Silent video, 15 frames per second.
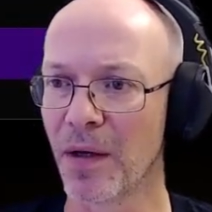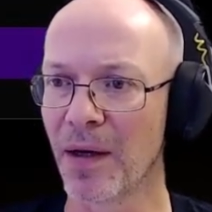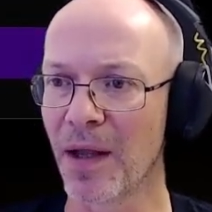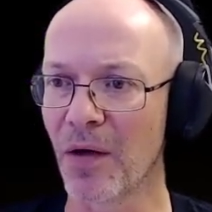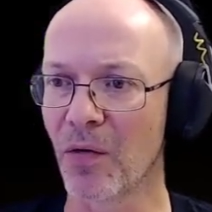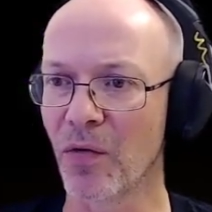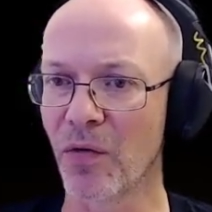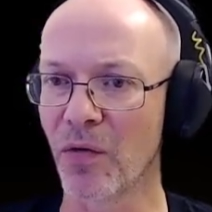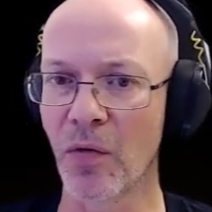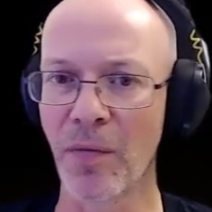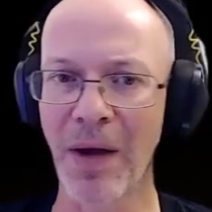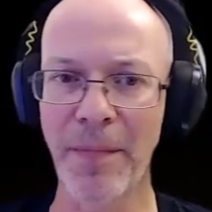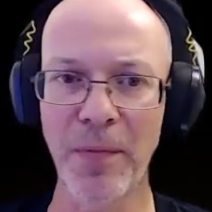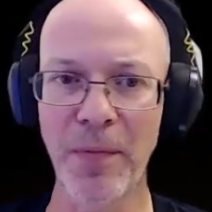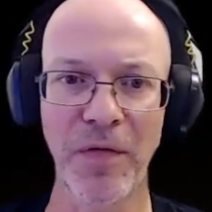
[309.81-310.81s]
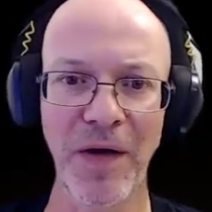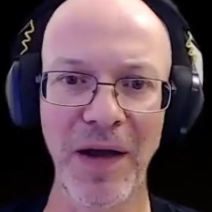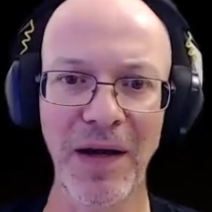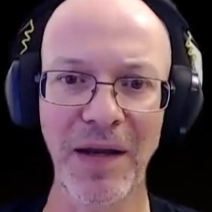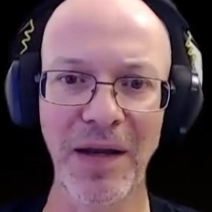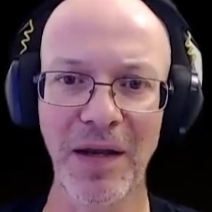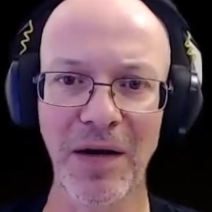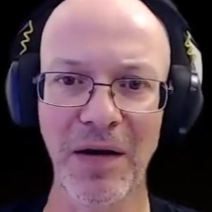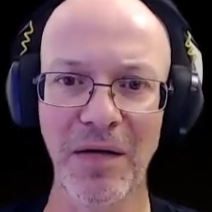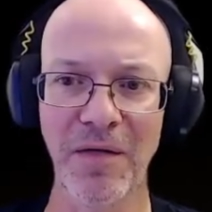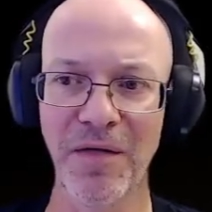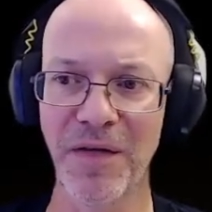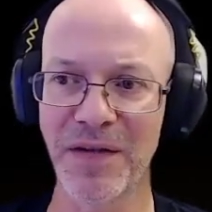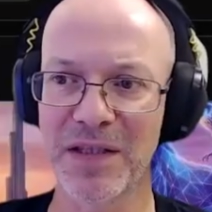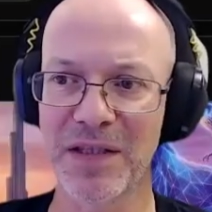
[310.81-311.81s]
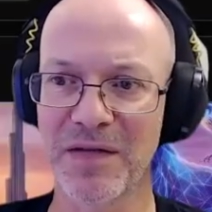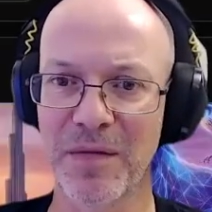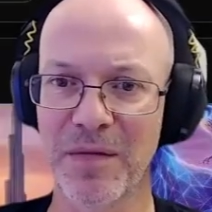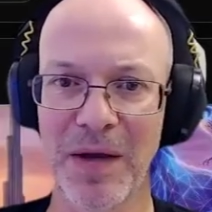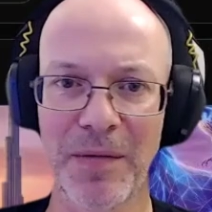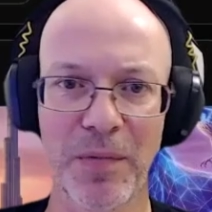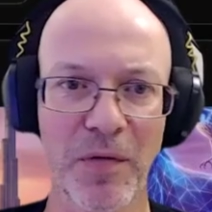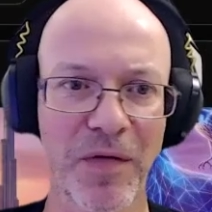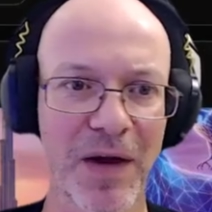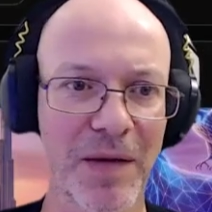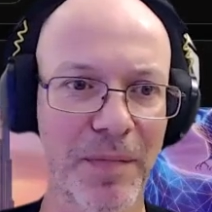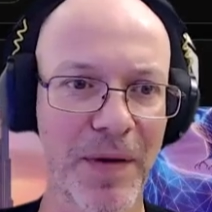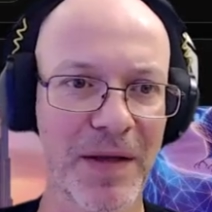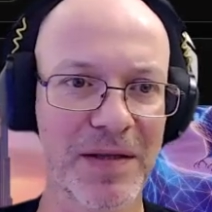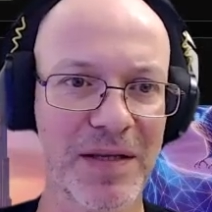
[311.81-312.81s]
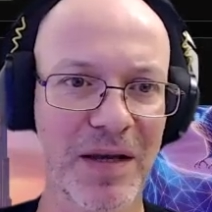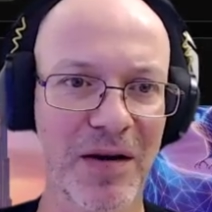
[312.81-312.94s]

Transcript: Now, on my profile here, this is the main profile page.